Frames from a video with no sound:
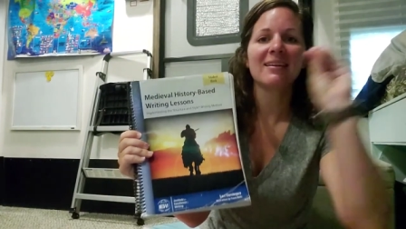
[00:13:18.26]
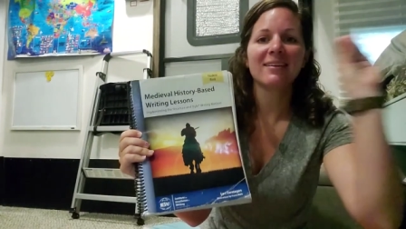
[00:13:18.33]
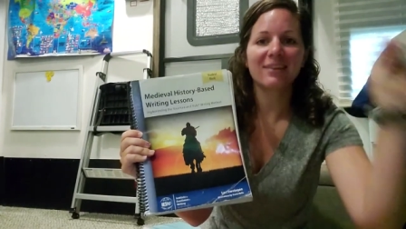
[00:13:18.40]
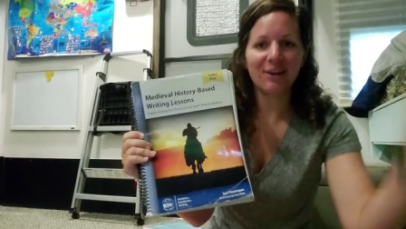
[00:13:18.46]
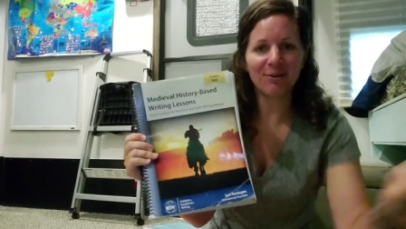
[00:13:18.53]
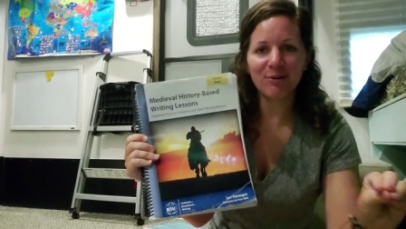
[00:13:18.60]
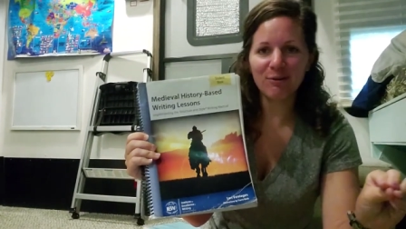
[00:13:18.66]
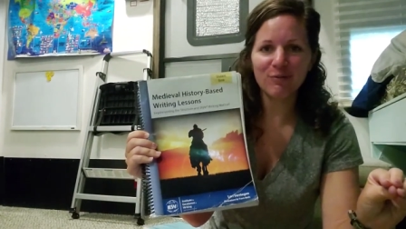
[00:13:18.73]

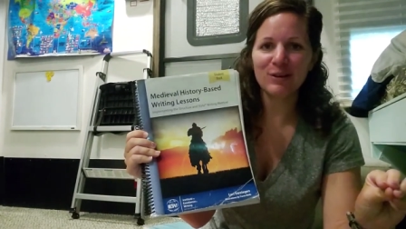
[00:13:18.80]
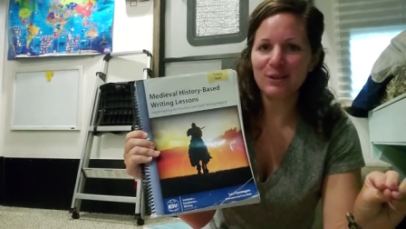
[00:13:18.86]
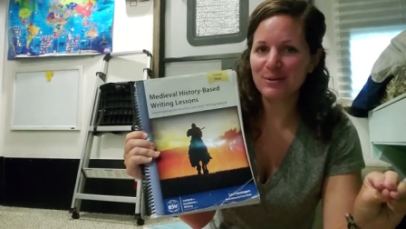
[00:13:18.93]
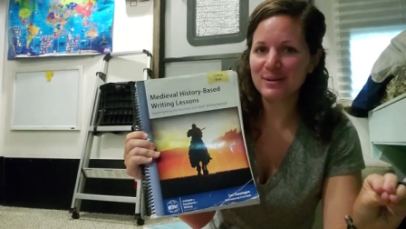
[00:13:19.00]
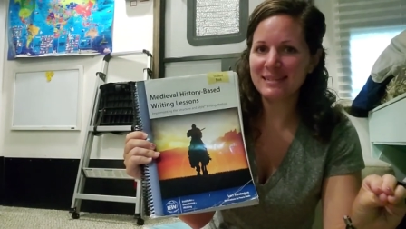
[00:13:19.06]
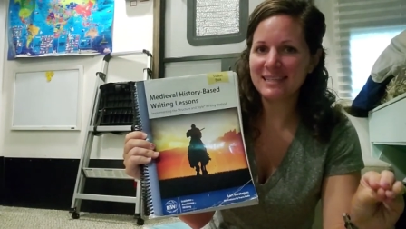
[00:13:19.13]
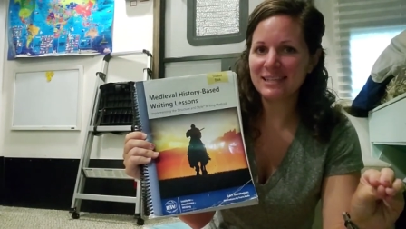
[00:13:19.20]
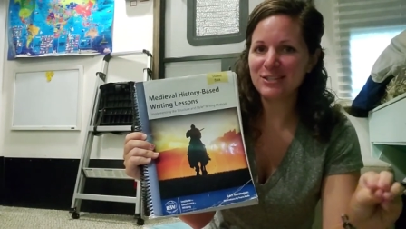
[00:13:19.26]
go over to U
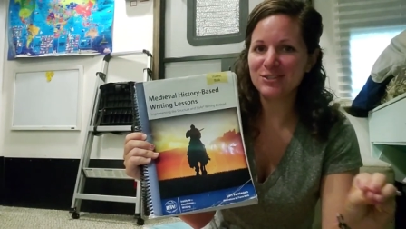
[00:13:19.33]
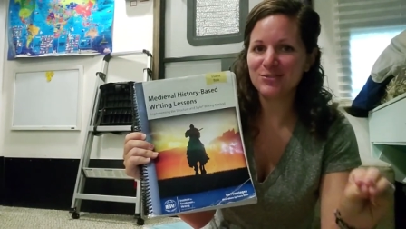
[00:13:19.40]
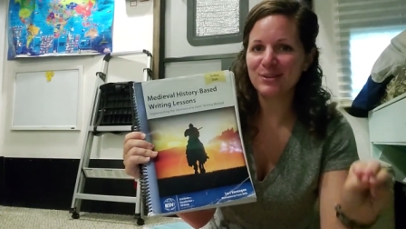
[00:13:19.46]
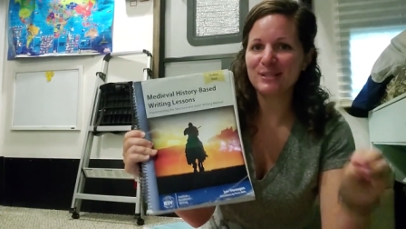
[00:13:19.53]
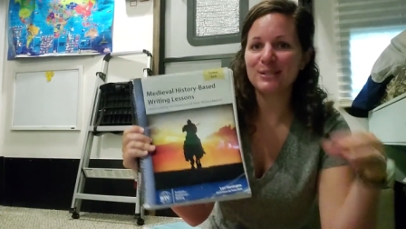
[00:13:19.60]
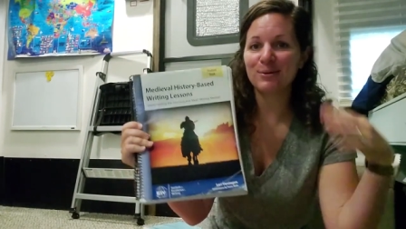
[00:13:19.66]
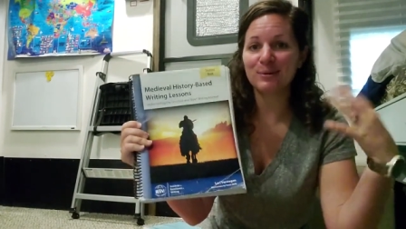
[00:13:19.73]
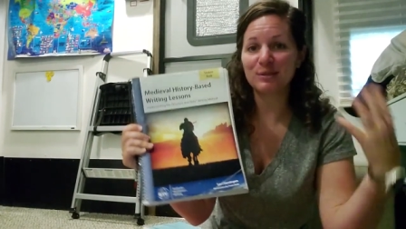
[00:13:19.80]
S
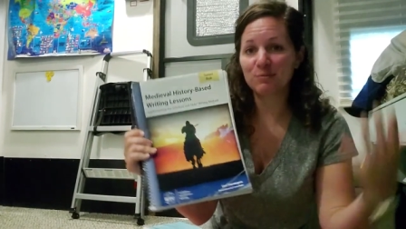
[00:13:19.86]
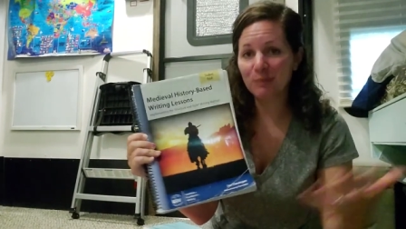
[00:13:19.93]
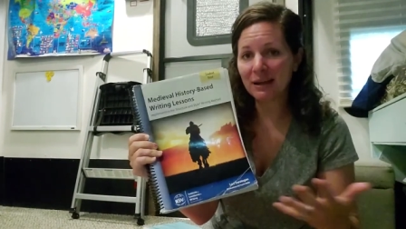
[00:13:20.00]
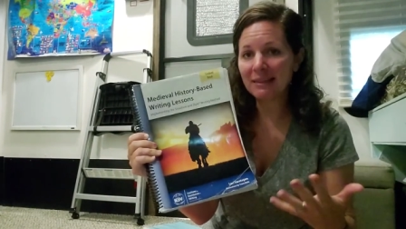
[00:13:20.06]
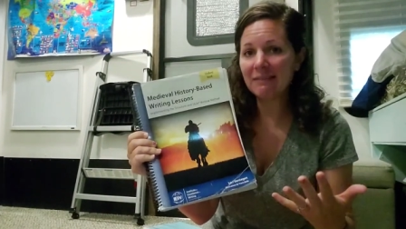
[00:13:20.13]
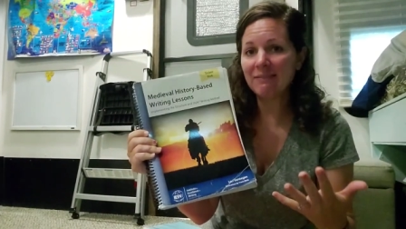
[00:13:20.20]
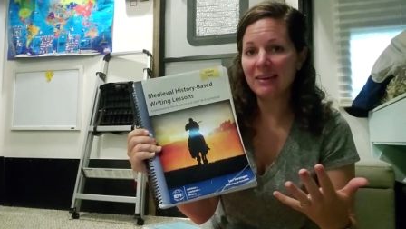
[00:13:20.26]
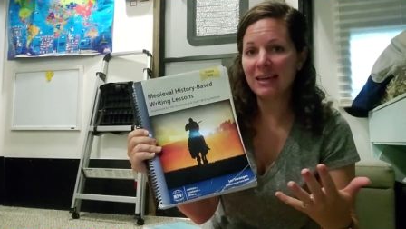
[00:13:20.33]
history so it's
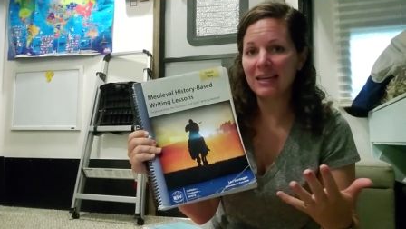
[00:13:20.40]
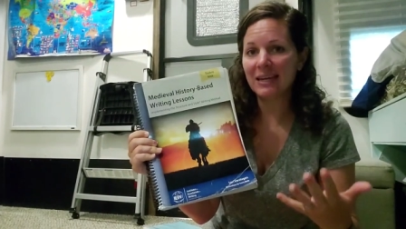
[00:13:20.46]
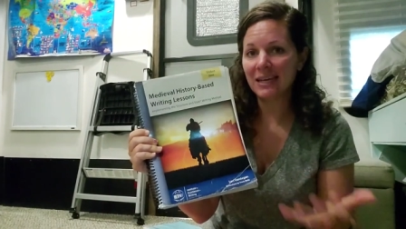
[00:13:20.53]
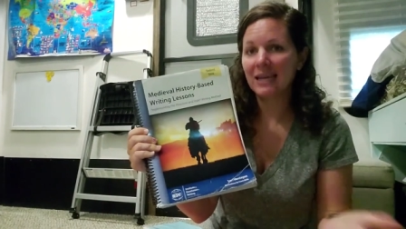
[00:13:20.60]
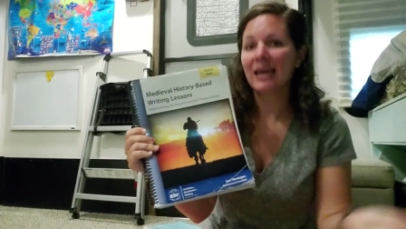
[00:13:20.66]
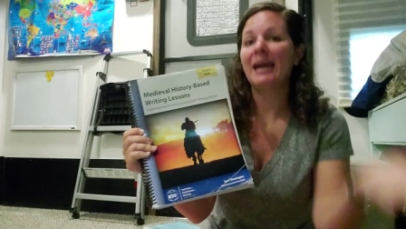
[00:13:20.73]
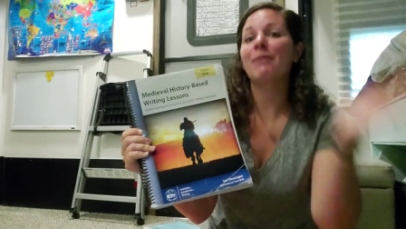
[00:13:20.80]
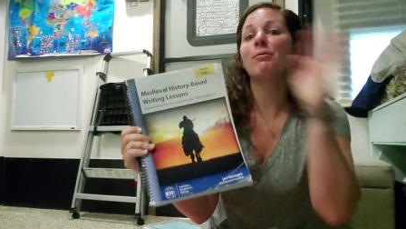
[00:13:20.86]
relevant,
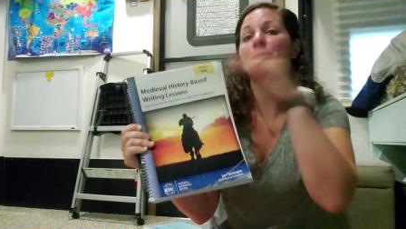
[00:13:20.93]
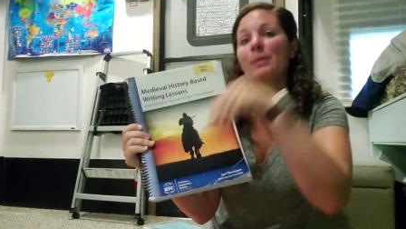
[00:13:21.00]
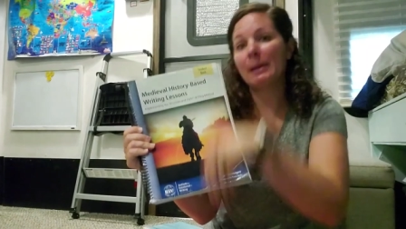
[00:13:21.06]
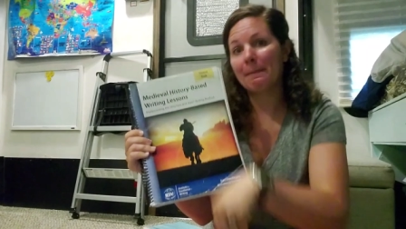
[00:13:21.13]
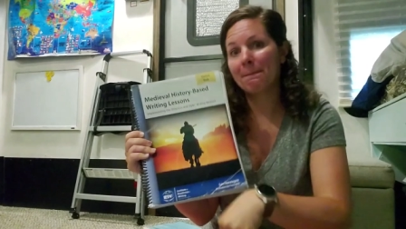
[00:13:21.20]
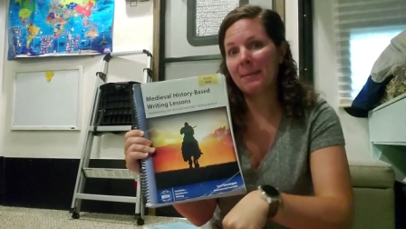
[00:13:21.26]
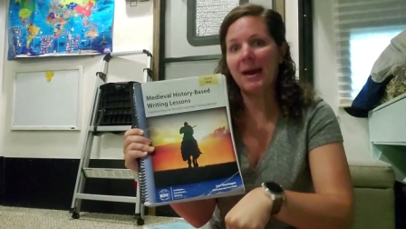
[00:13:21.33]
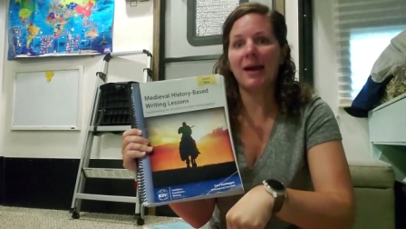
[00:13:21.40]
and we'll
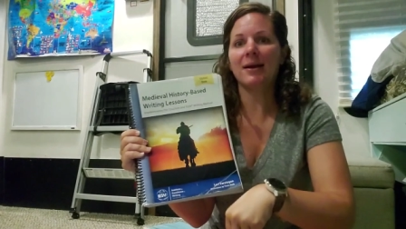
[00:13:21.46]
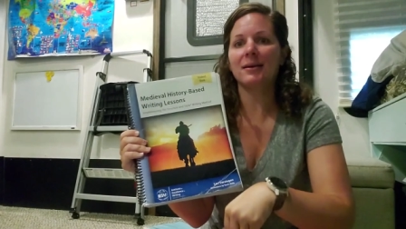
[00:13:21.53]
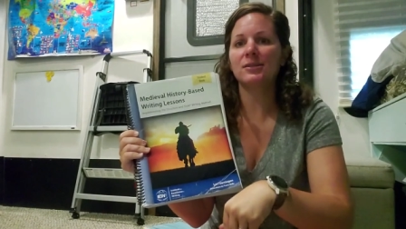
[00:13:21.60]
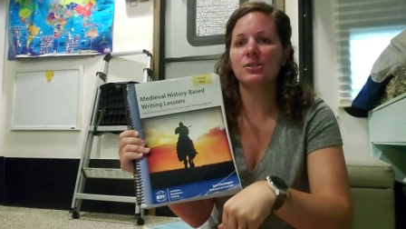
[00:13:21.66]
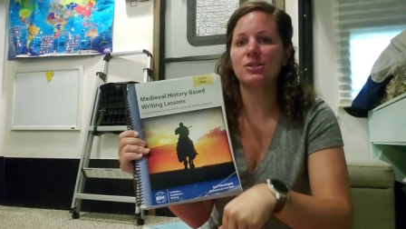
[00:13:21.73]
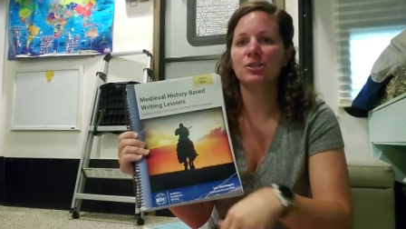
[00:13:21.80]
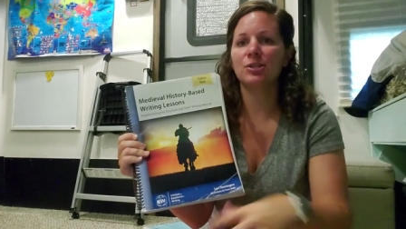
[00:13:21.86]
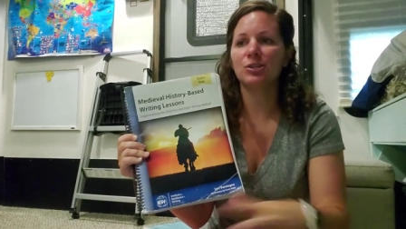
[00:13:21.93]
get back
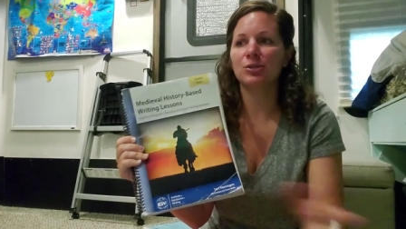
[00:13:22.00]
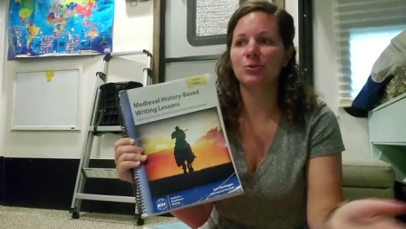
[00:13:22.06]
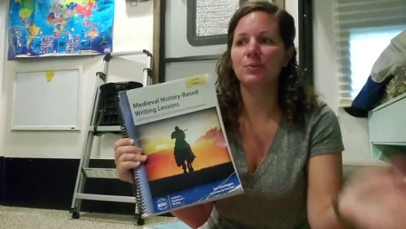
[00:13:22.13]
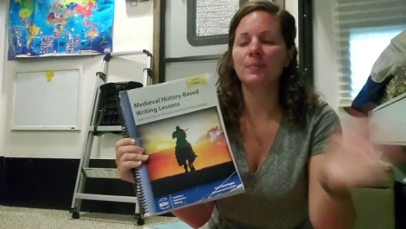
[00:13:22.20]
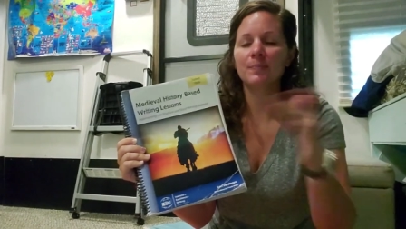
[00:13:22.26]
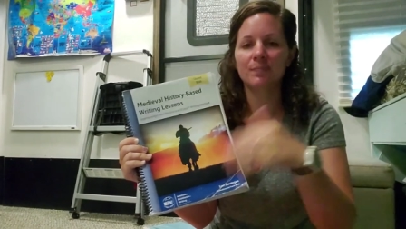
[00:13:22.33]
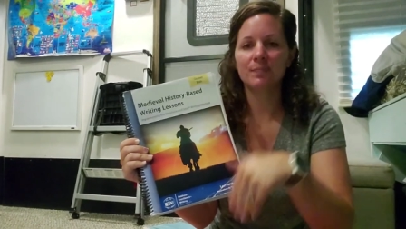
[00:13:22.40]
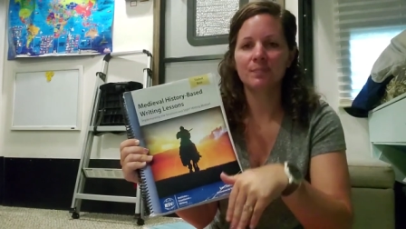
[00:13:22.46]
to,